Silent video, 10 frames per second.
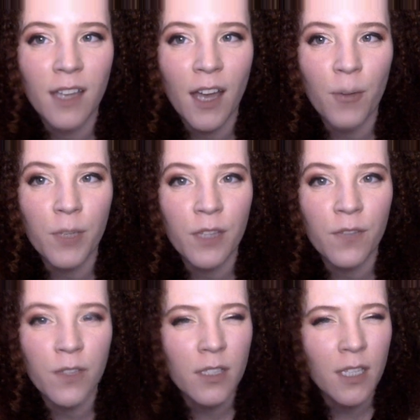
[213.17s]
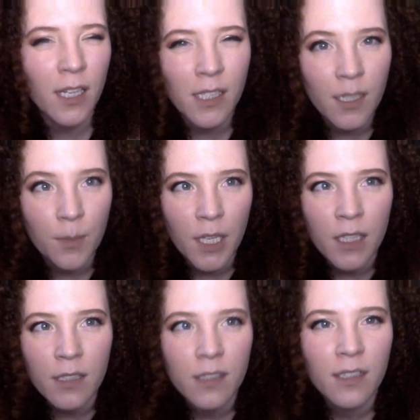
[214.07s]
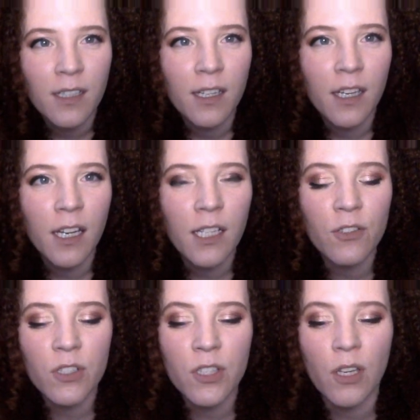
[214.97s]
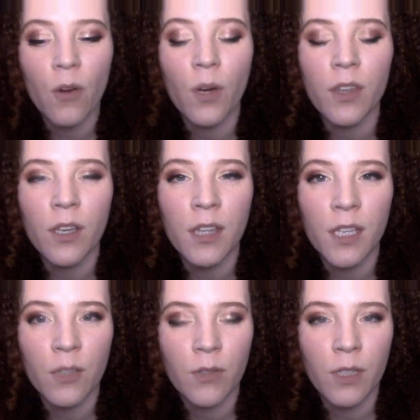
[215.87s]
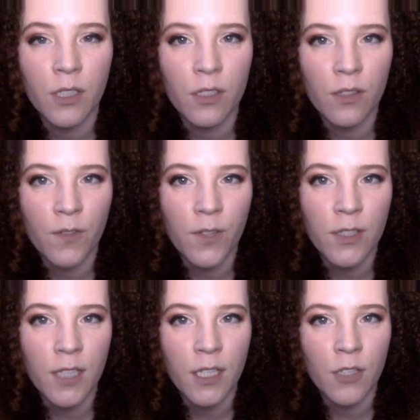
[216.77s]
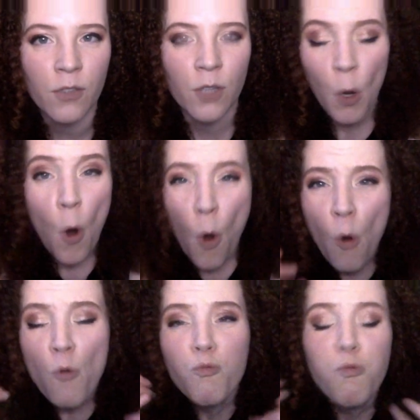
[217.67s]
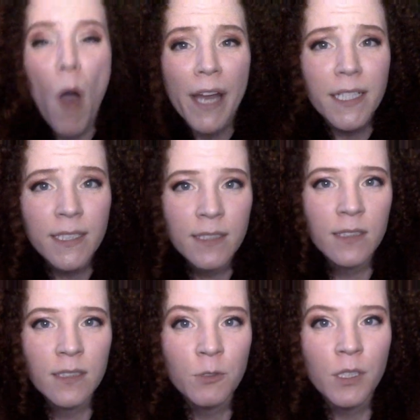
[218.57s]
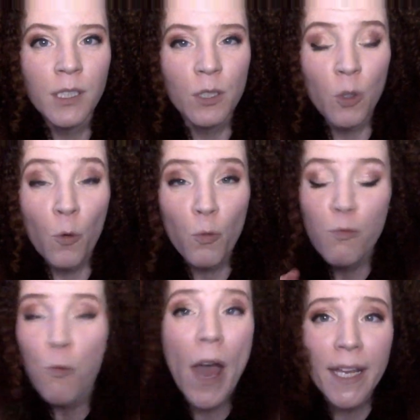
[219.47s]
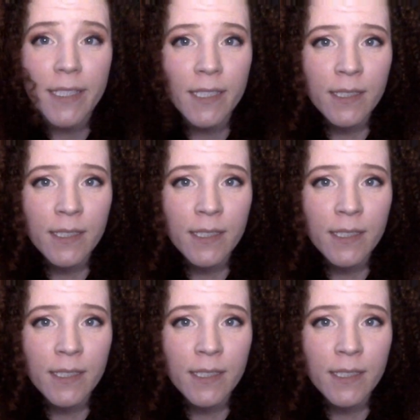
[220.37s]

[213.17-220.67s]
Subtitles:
I read the first line, and I'm like, he's just like, oh, I thought that you were going to do the first line nude. What? What?